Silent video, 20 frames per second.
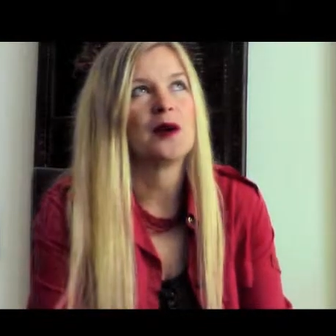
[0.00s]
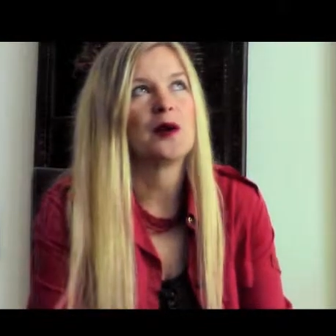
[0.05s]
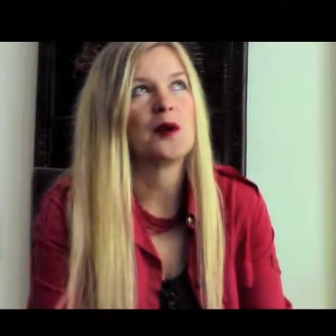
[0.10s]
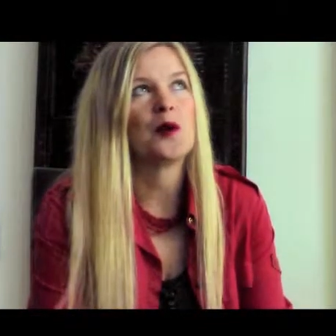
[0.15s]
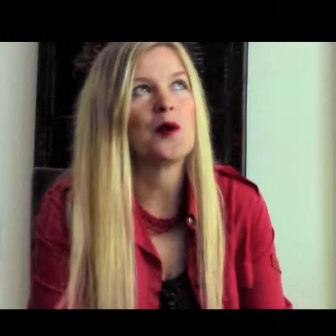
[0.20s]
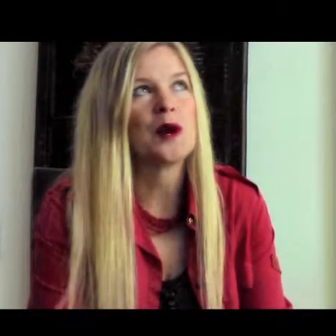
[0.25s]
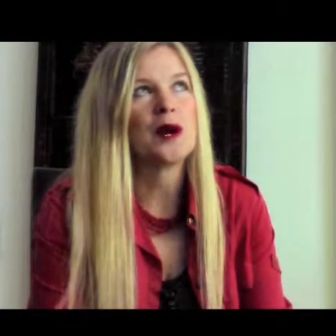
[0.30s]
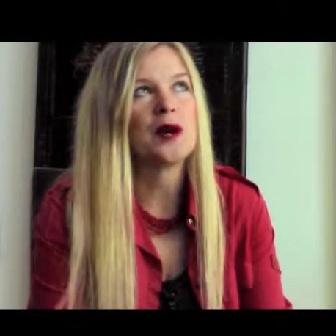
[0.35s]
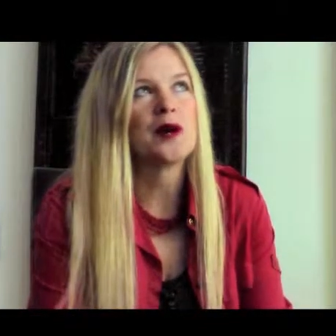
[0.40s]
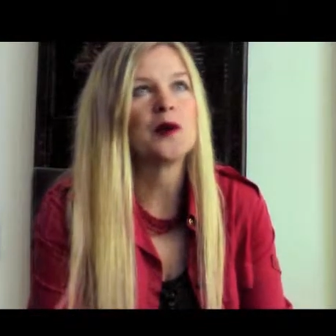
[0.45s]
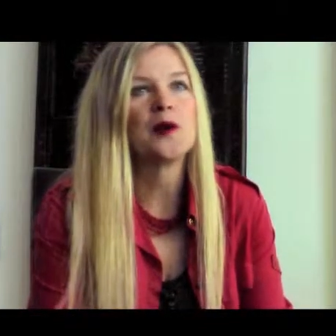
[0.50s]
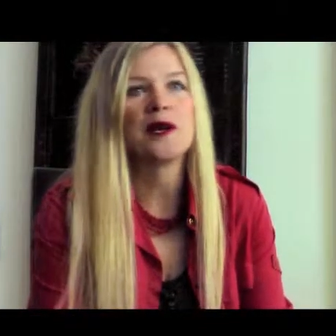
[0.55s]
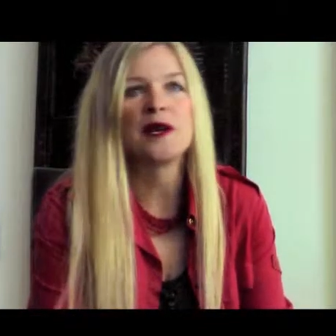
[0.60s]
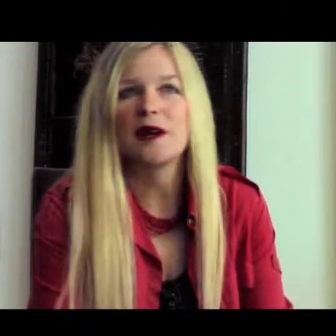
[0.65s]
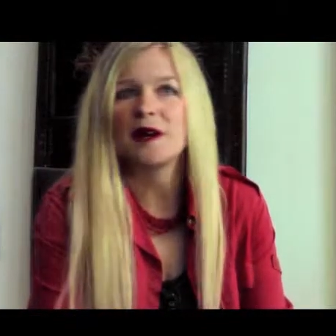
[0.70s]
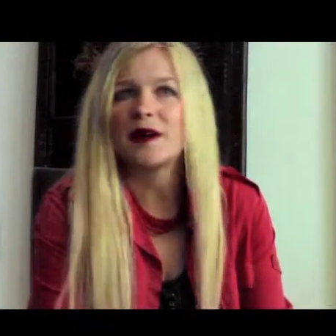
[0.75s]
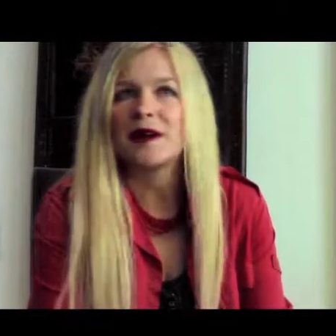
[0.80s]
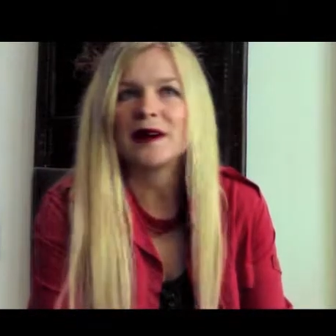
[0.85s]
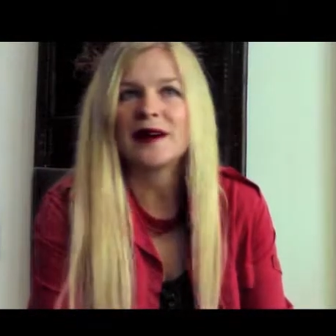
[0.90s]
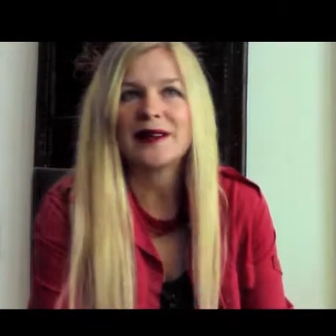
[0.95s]
where we
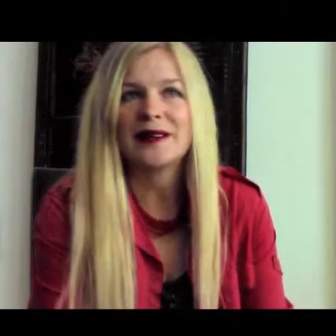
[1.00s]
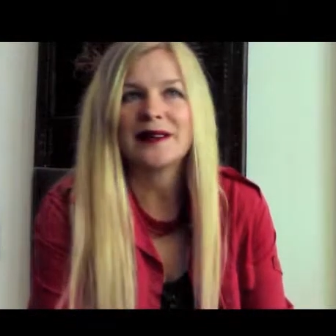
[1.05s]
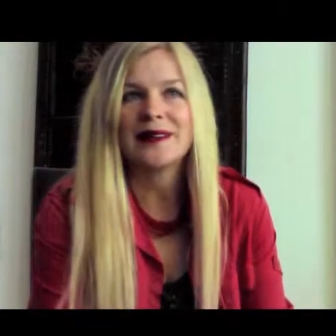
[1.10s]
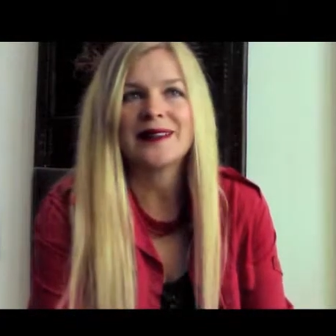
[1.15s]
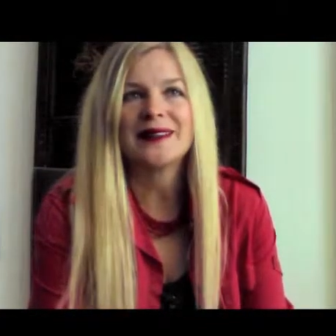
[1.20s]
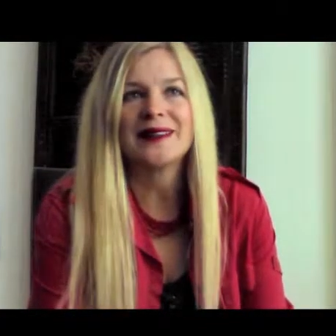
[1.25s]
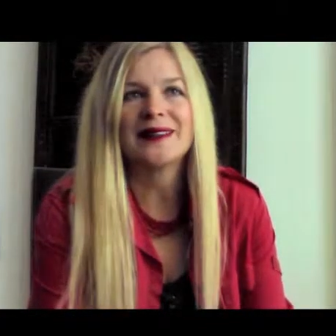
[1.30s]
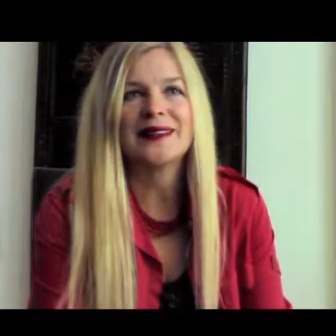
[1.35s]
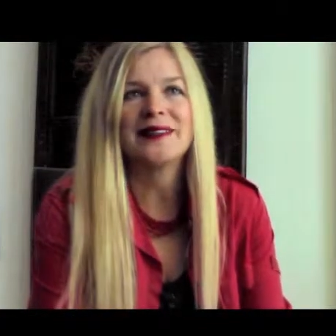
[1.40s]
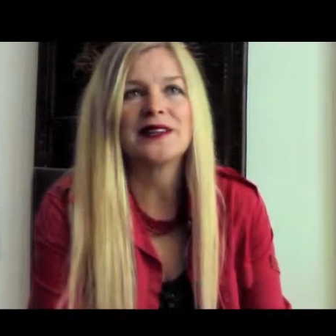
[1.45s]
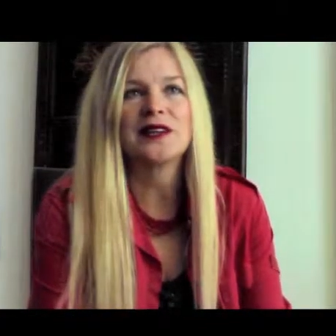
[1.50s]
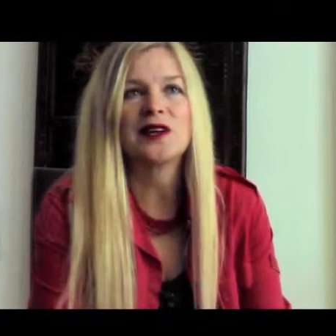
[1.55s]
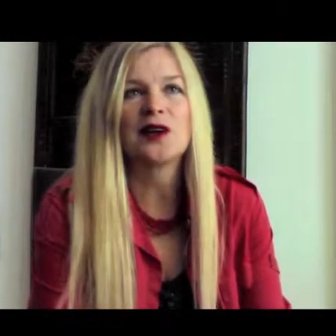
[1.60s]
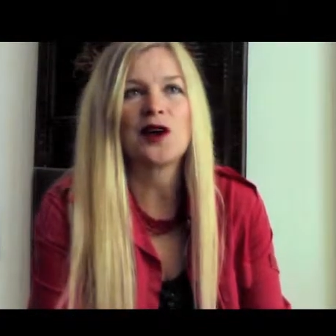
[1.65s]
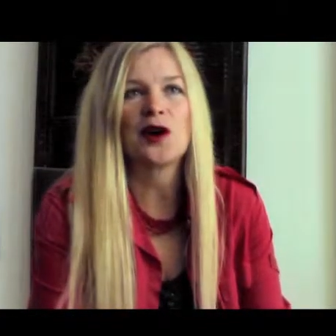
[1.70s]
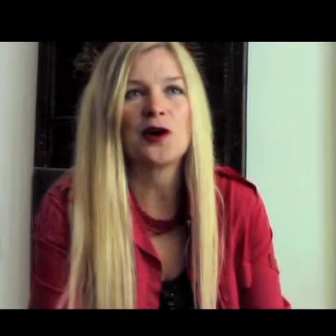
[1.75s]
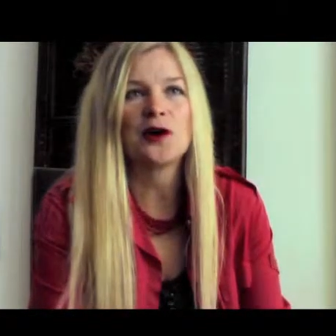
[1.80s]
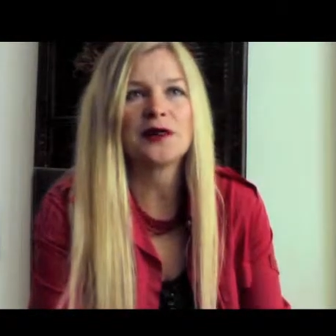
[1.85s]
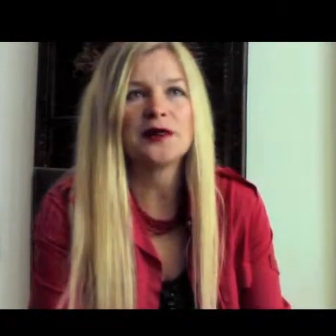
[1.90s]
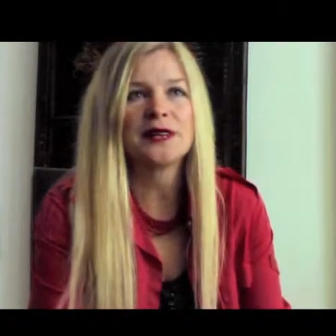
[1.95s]
are in the
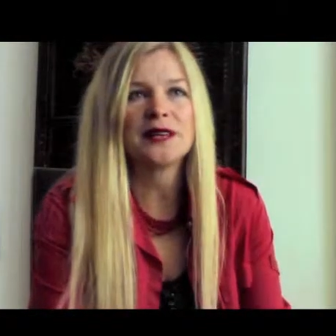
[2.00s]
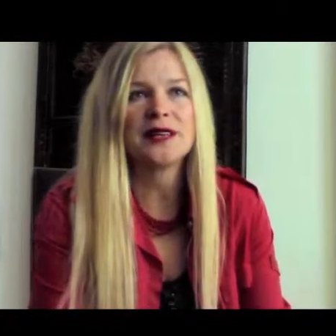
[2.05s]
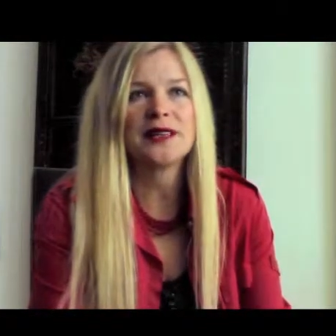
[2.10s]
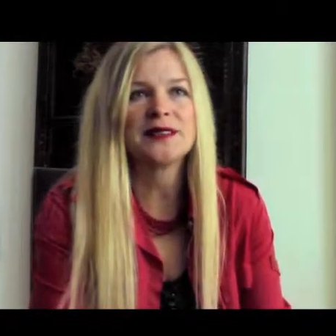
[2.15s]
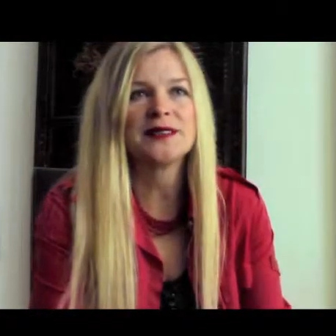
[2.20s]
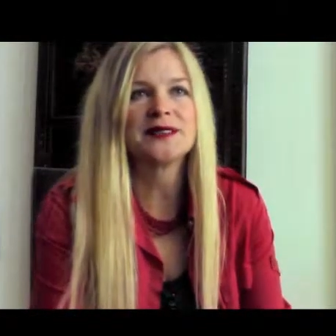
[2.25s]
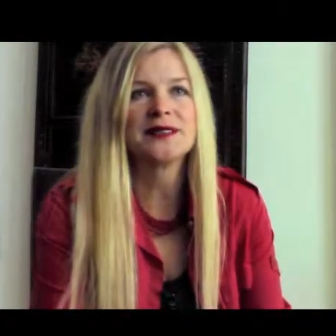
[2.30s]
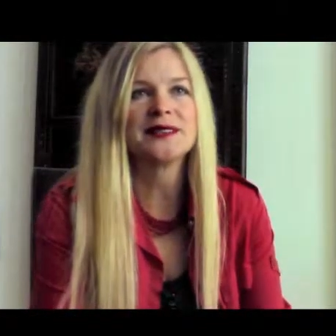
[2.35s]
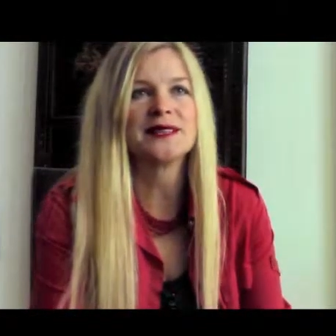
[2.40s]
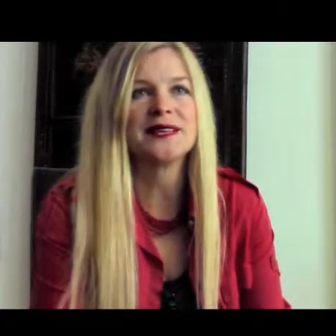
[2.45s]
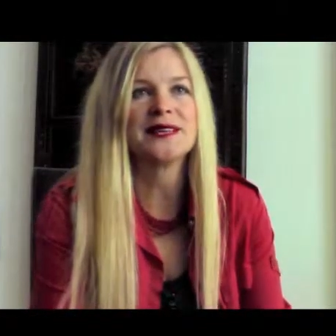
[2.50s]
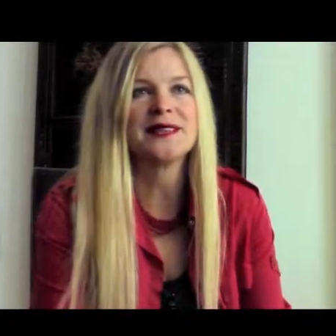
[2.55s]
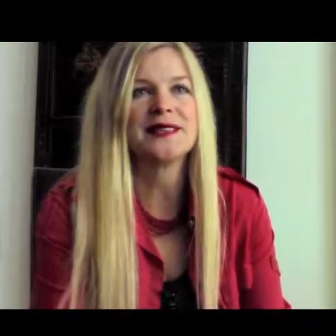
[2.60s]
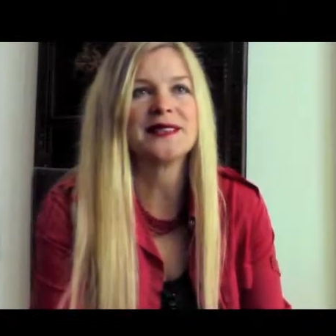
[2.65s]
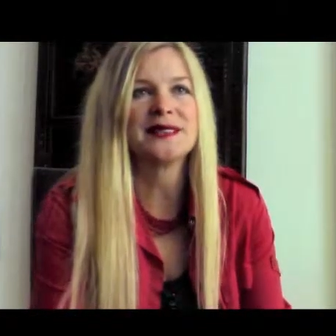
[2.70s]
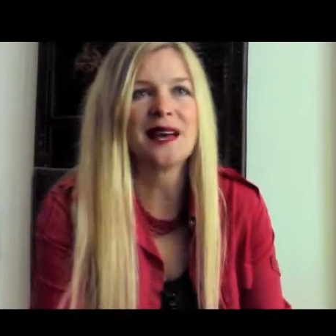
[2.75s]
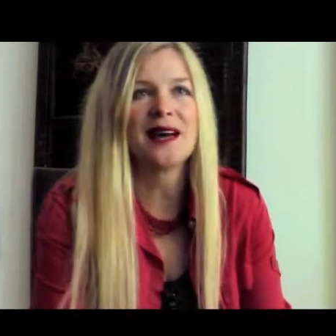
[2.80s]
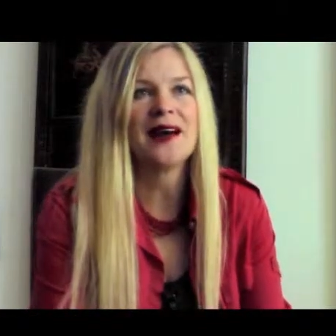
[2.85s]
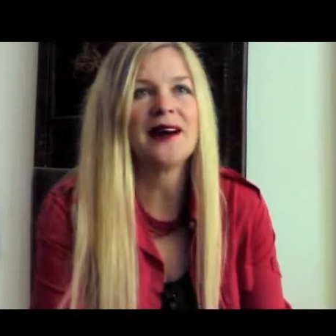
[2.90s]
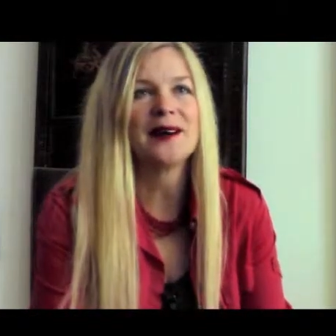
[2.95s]
context
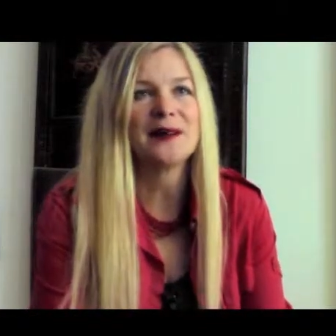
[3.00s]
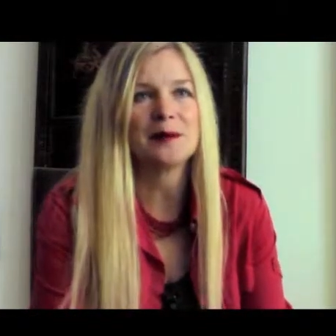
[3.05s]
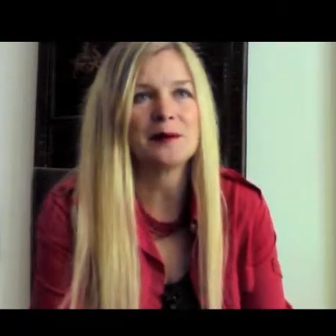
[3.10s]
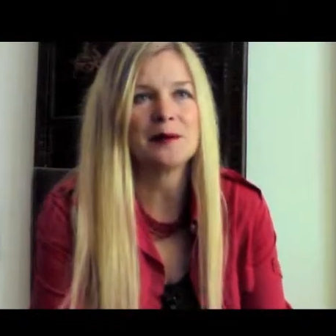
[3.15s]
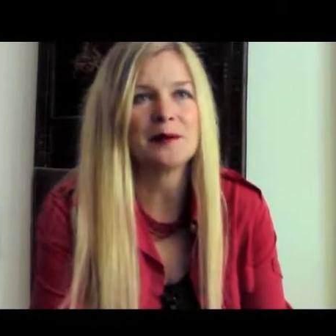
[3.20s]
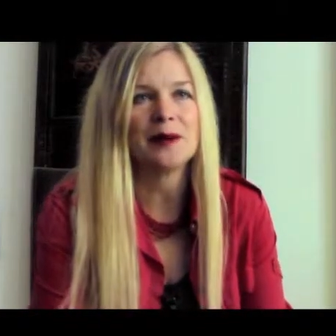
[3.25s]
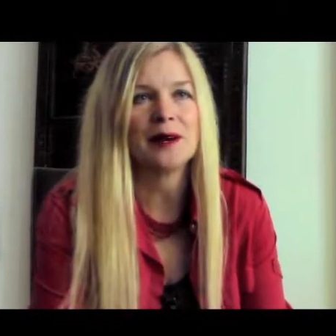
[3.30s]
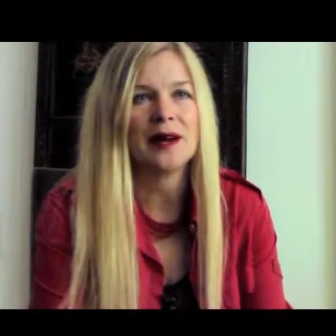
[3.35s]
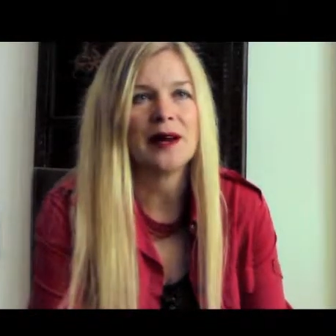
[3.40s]
and time.